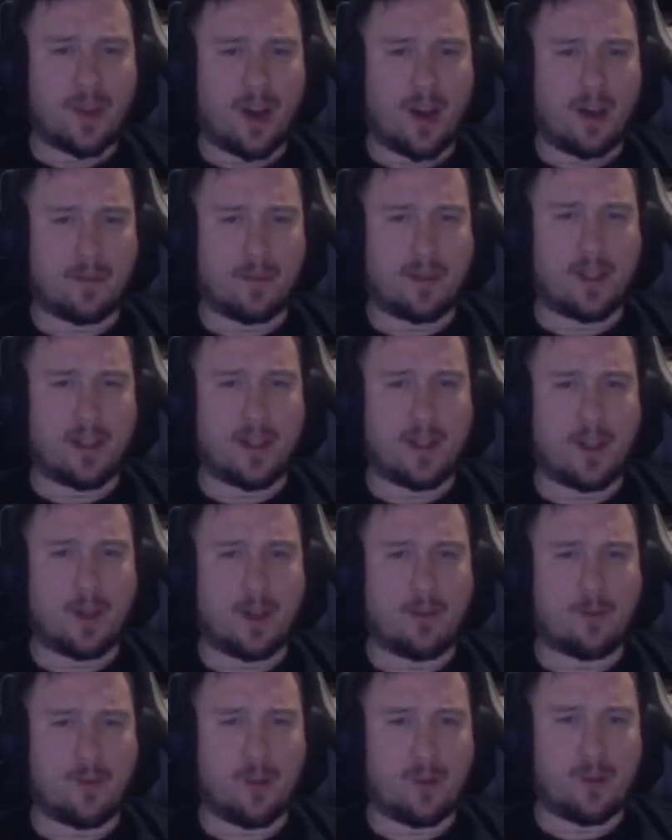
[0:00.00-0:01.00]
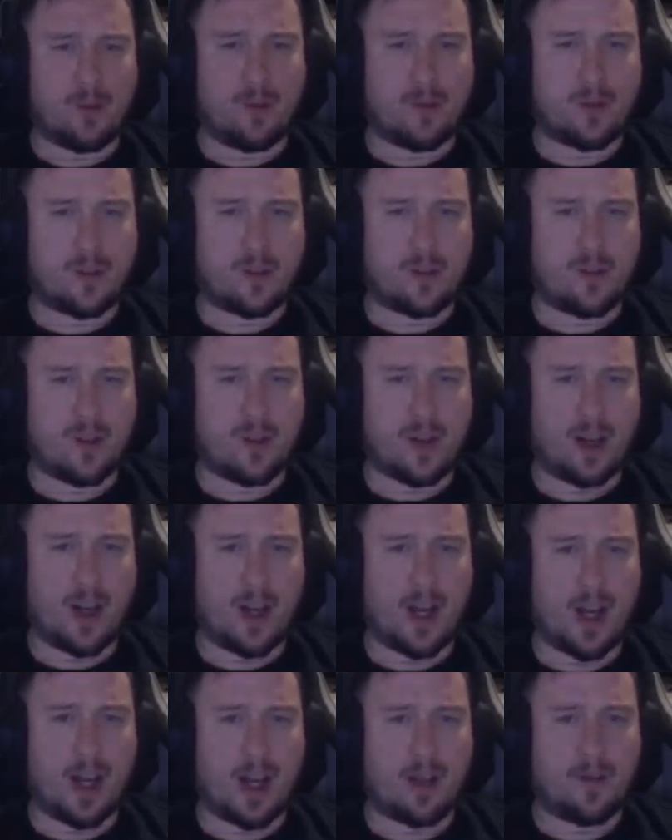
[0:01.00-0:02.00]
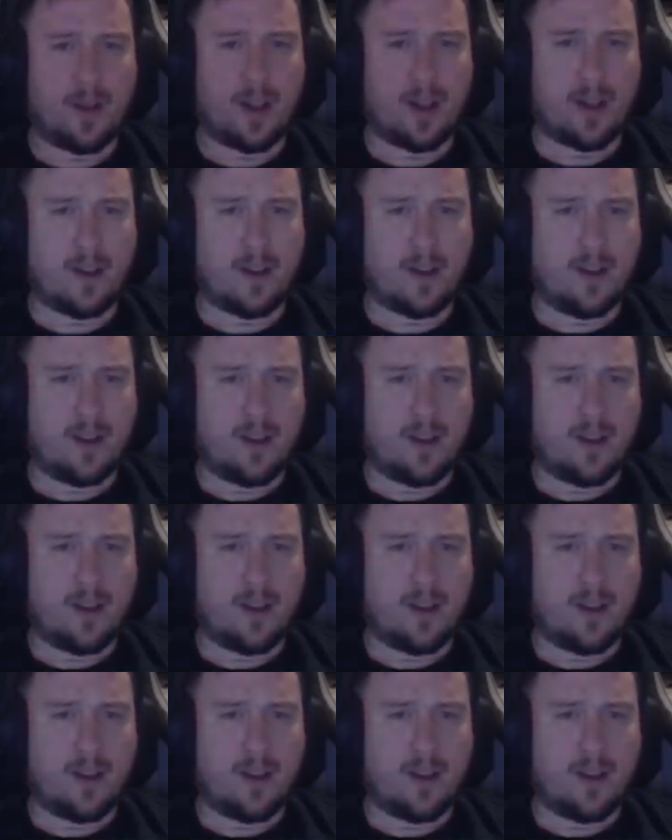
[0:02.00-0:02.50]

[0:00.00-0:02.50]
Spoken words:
I'm sitting in the Root. I got out of it.